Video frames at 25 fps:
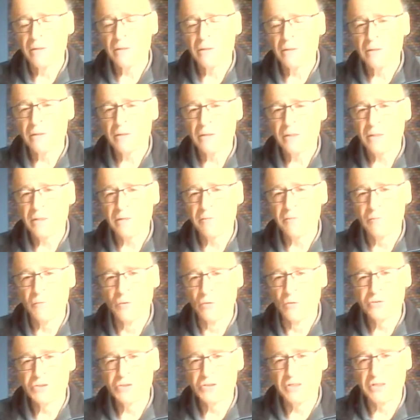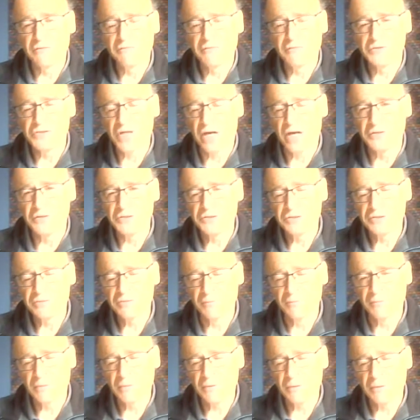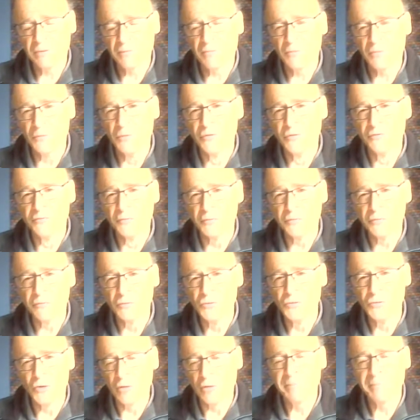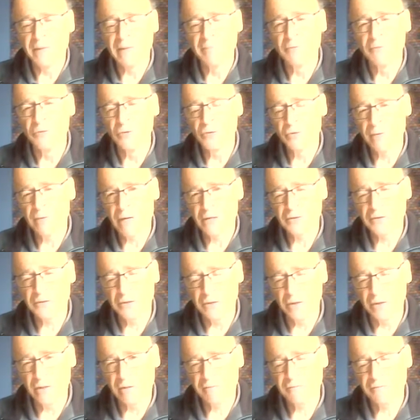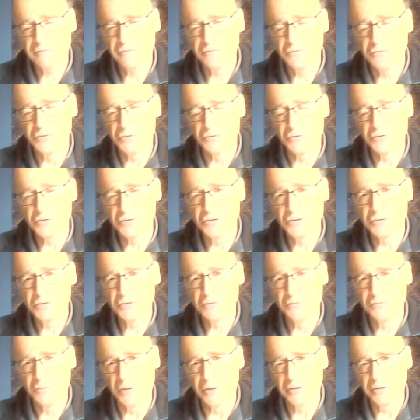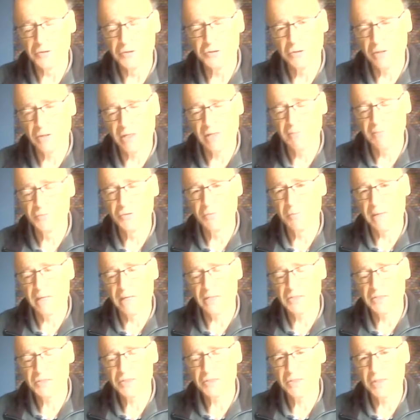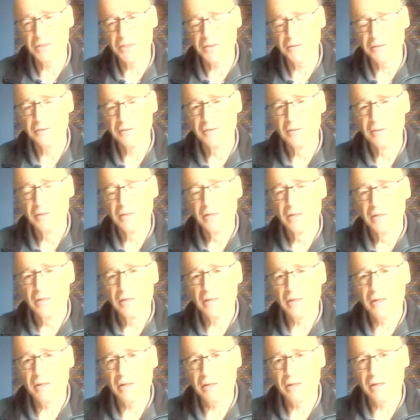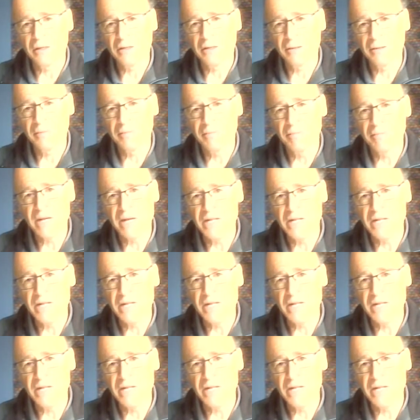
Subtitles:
it looked as if the Zionist movement would not be able to attract enough Jewish workers to come to Palestine. Many